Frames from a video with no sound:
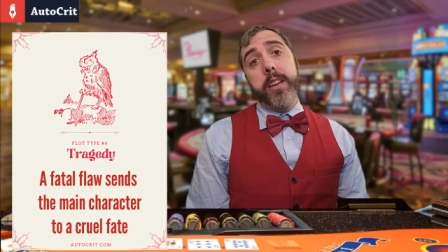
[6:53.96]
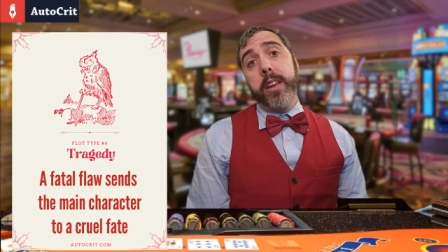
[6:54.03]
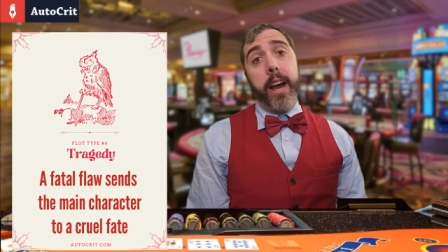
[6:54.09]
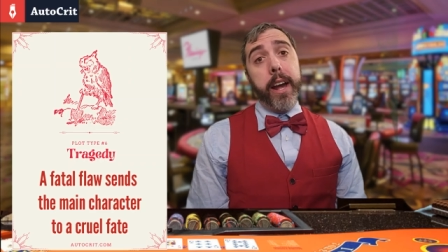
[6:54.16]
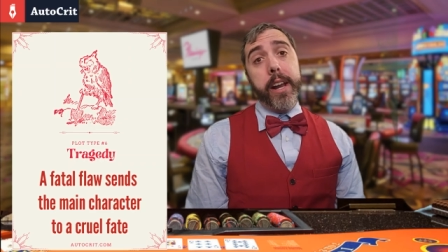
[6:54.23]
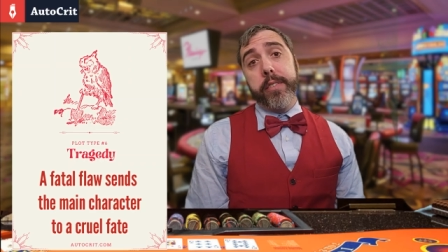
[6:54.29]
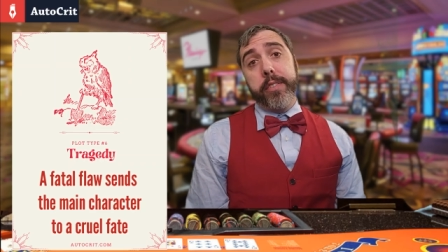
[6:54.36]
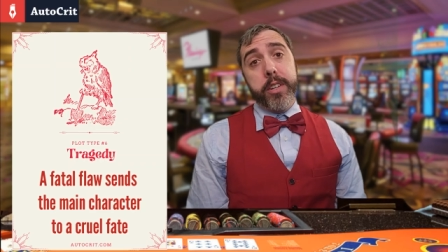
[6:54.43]

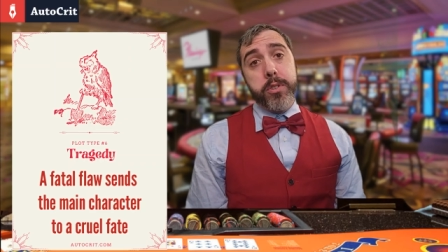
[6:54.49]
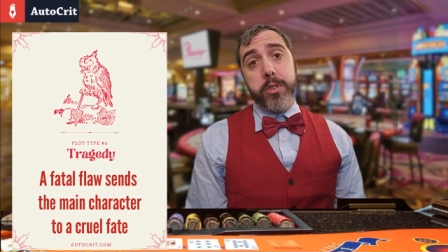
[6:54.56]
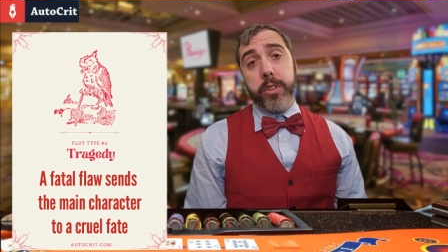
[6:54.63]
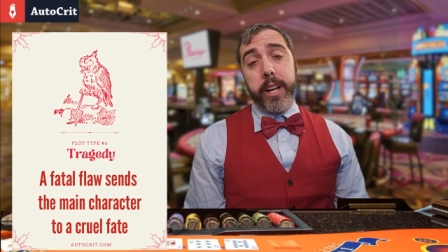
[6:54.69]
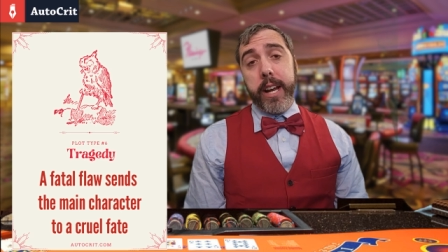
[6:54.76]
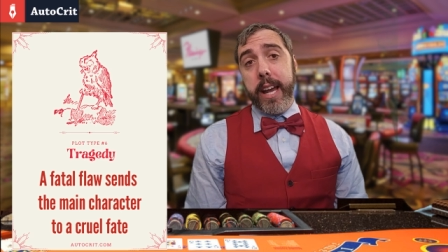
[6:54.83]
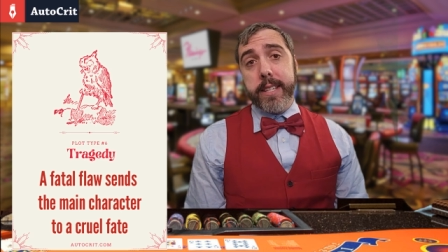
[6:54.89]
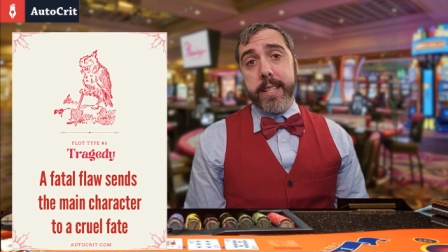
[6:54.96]
not every
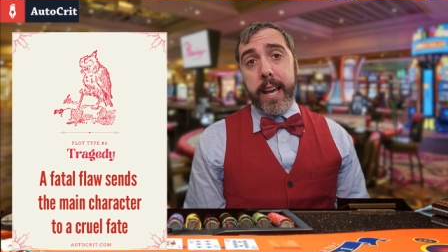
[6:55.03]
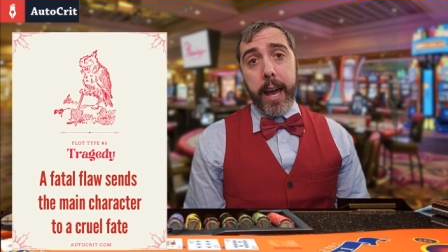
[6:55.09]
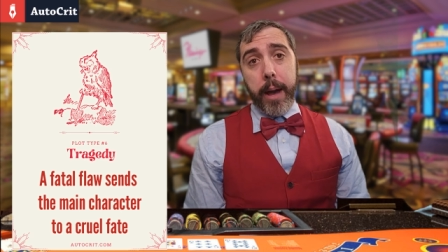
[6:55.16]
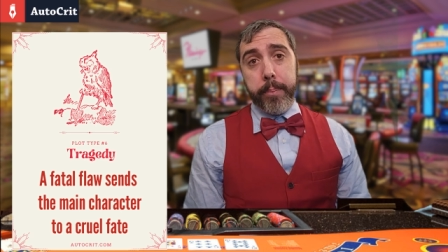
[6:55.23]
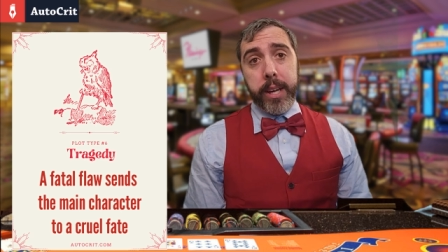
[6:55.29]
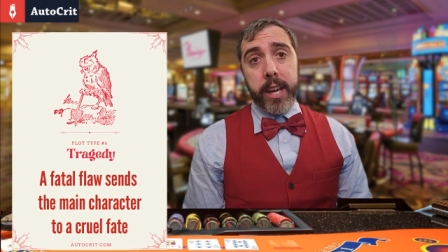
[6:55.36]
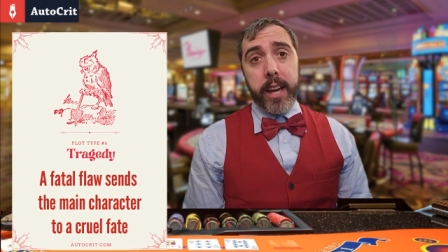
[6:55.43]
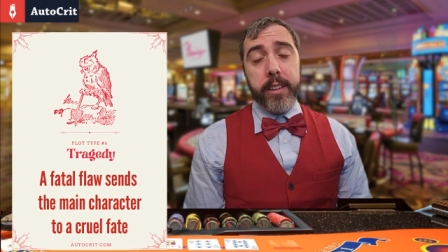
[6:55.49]
story has a
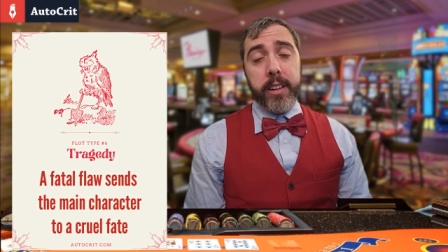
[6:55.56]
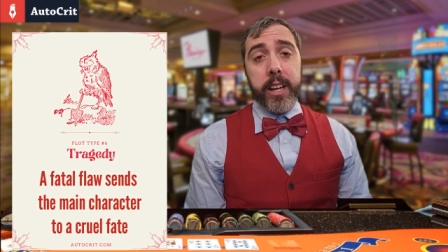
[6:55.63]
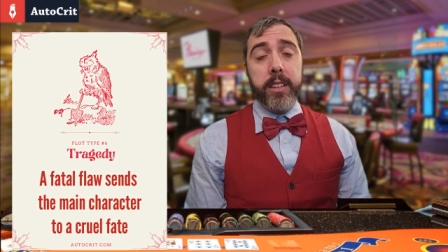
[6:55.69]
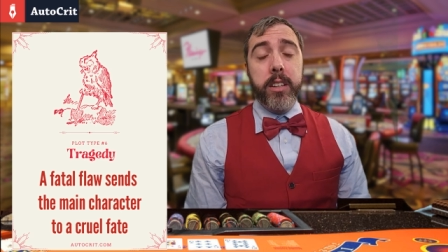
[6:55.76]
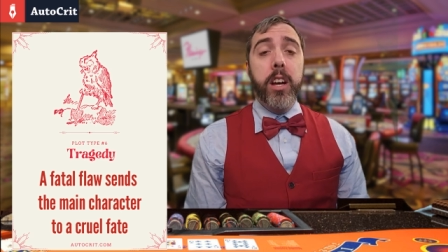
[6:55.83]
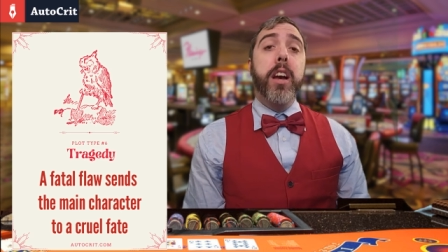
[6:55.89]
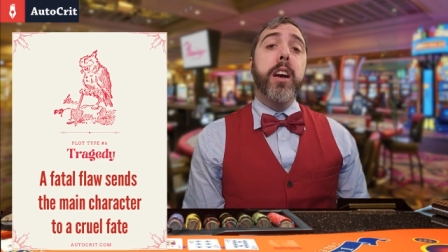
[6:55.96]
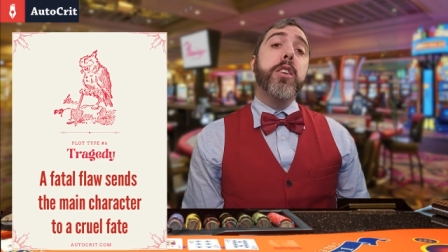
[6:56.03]
happy
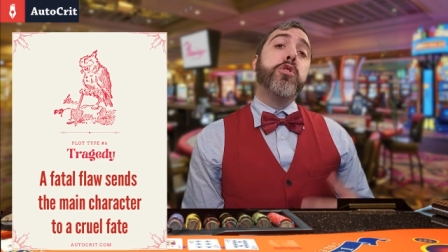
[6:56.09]
ending.